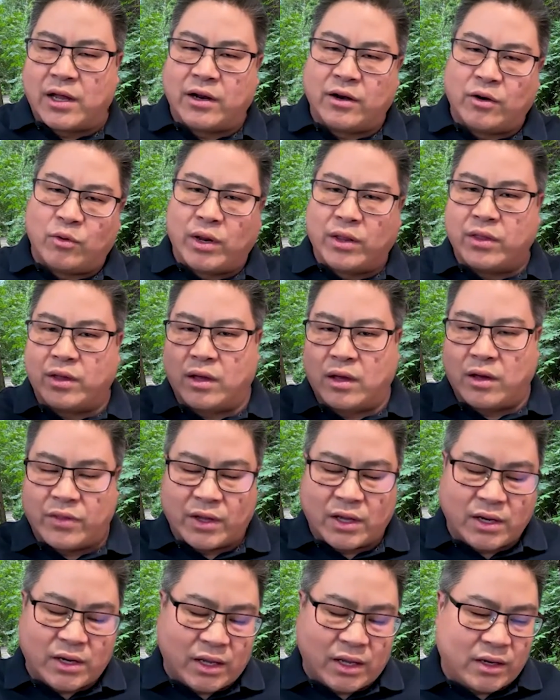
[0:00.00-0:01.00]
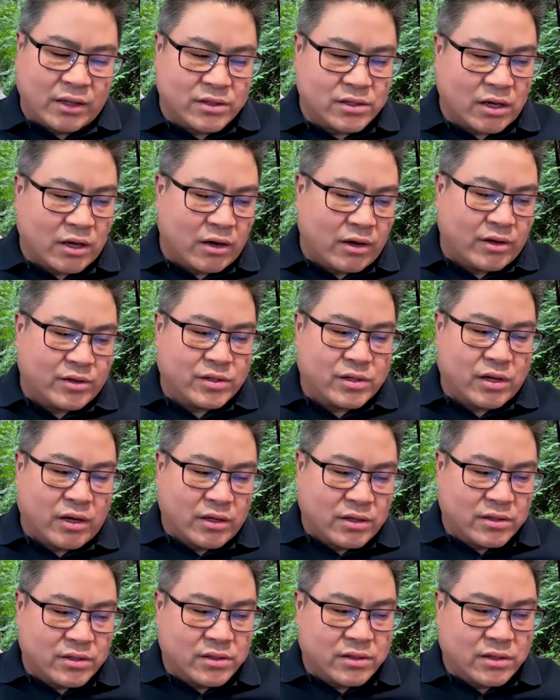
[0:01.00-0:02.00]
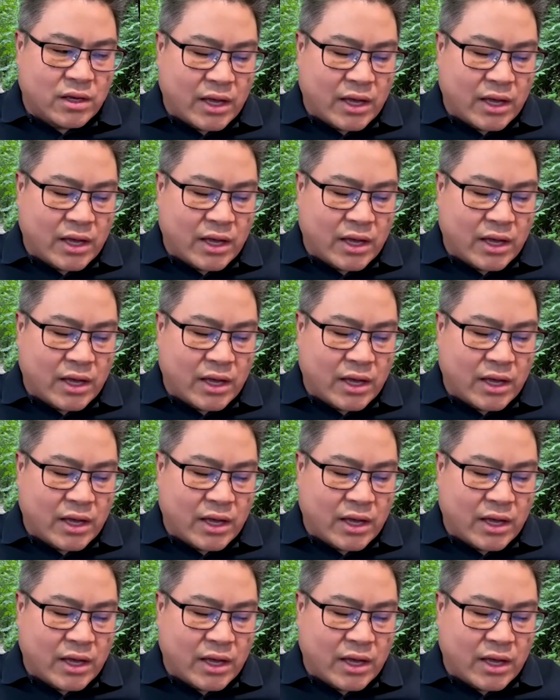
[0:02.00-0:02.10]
and when I think on the Canadian side, I was